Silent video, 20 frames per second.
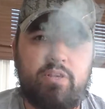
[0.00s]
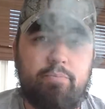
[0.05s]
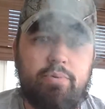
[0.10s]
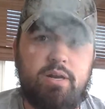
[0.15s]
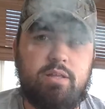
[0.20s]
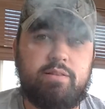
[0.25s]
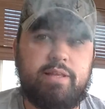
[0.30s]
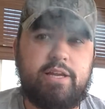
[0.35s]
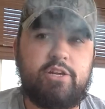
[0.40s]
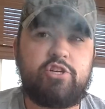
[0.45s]

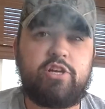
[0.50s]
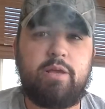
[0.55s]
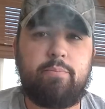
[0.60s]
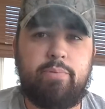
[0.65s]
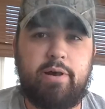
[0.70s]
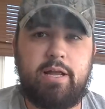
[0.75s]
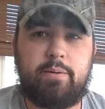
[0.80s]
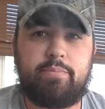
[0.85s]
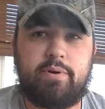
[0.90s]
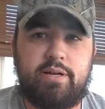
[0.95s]
But like Jay
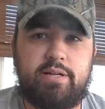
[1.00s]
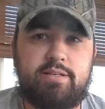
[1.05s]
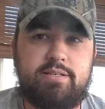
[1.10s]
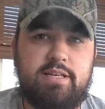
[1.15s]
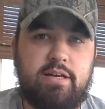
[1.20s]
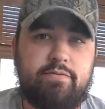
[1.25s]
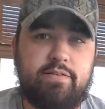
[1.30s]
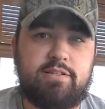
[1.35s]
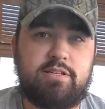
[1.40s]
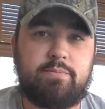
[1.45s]
Piper, it's
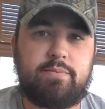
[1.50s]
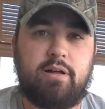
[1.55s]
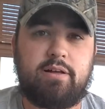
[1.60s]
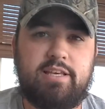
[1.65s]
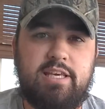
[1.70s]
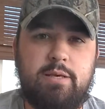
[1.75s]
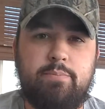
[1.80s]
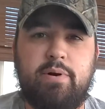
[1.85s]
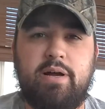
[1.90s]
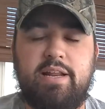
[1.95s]
definitely something I'll
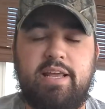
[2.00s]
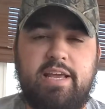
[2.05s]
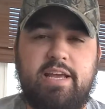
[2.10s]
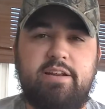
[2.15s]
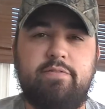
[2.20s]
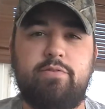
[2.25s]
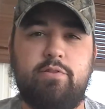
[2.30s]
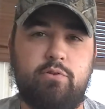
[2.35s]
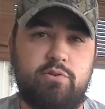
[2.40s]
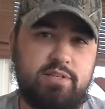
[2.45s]
keep on
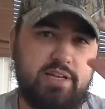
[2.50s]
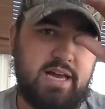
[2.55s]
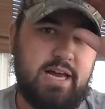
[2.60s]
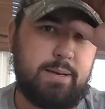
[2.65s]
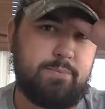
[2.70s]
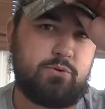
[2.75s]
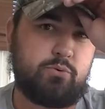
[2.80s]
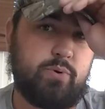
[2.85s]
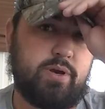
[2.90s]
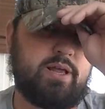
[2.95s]
hand for those
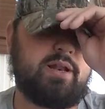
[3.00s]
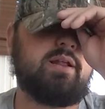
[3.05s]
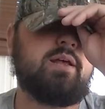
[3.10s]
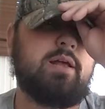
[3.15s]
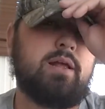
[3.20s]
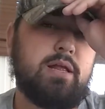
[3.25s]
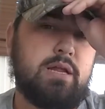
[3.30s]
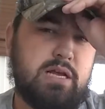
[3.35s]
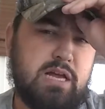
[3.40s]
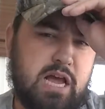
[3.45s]
times when
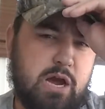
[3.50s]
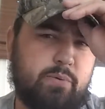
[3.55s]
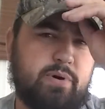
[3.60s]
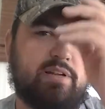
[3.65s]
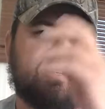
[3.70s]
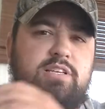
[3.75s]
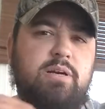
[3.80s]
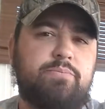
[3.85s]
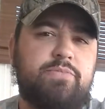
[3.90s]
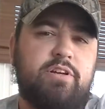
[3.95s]
I
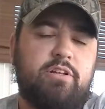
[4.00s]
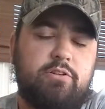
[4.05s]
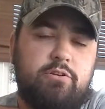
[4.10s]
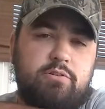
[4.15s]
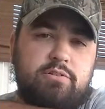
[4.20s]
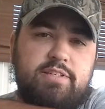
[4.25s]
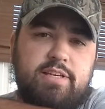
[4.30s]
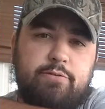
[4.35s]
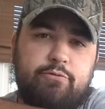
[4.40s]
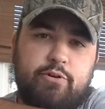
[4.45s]
want something a
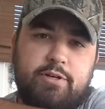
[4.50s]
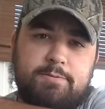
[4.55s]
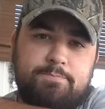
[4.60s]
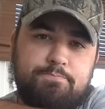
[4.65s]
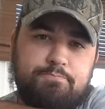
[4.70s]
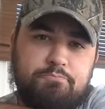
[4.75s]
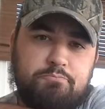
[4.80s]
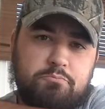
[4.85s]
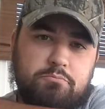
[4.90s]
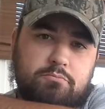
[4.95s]
little different
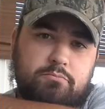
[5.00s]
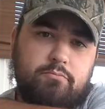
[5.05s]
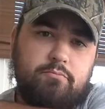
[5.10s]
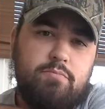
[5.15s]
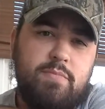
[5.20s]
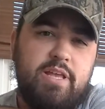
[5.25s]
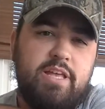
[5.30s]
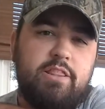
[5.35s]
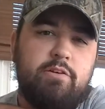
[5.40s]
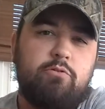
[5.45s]

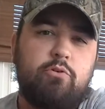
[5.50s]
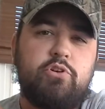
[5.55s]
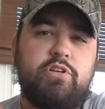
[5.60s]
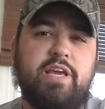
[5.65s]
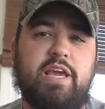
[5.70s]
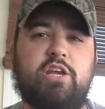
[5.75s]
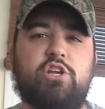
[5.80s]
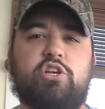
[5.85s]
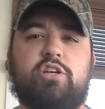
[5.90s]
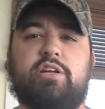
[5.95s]
in the
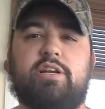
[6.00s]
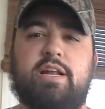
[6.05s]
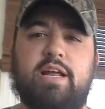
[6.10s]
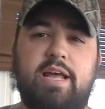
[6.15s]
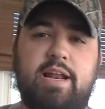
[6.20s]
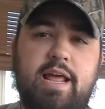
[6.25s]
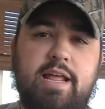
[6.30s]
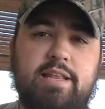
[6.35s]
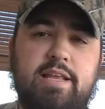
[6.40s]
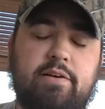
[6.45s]
rotation,
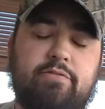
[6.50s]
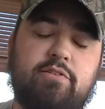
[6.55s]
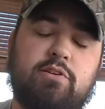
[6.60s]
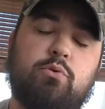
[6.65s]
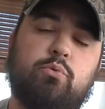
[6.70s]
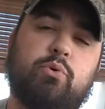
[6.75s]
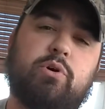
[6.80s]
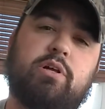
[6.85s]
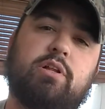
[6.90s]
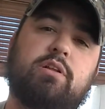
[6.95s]
and I
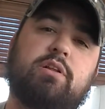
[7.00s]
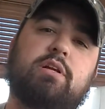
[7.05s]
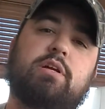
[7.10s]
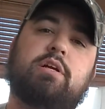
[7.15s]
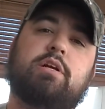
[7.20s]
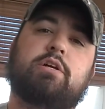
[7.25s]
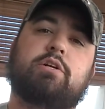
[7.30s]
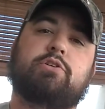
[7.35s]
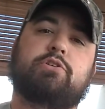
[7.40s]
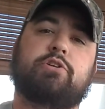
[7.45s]
definitely will
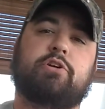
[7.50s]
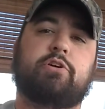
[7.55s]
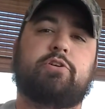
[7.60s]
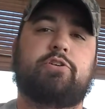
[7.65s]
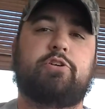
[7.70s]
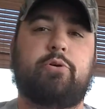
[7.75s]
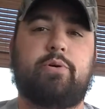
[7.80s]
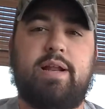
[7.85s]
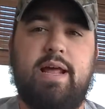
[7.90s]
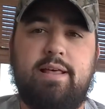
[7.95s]

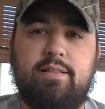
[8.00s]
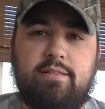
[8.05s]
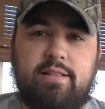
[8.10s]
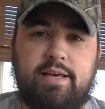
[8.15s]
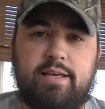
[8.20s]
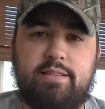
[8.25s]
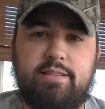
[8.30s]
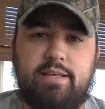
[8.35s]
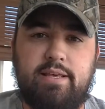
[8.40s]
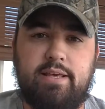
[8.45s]
turn to. And I
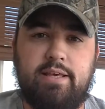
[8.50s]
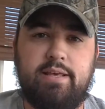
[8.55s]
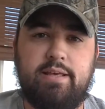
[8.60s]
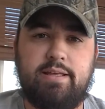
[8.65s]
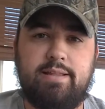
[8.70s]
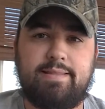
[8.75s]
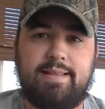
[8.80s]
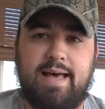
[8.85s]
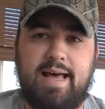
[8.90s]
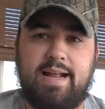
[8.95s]
like the
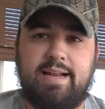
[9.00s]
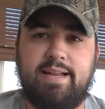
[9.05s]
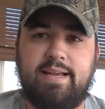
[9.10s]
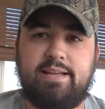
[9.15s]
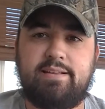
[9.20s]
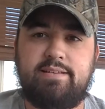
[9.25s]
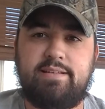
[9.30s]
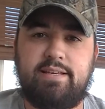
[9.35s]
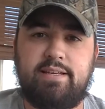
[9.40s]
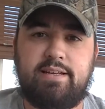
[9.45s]
high
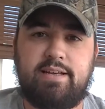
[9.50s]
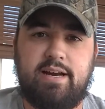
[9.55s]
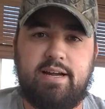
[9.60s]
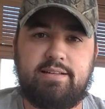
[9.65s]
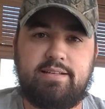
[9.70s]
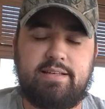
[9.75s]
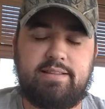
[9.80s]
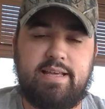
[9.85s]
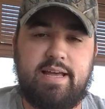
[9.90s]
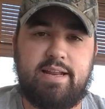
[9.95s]
nicotine
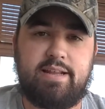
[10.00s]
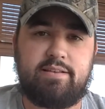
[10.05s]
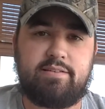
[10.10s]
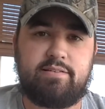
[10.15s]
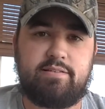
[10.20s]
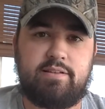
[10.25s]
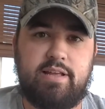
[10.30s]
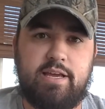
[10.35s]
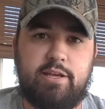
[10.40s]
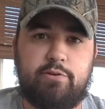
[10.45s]
content. That
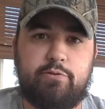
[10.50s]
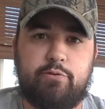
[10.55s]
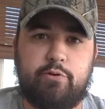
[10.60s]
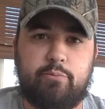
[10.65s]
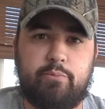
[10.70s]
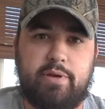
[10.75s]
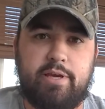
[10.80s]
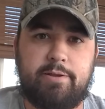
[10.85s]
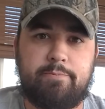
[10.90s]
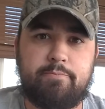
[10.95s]
is nice
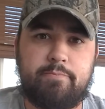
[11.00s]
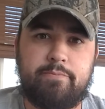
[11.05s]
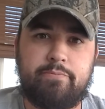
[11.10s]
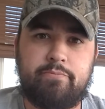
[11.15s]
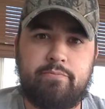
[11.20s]
for me.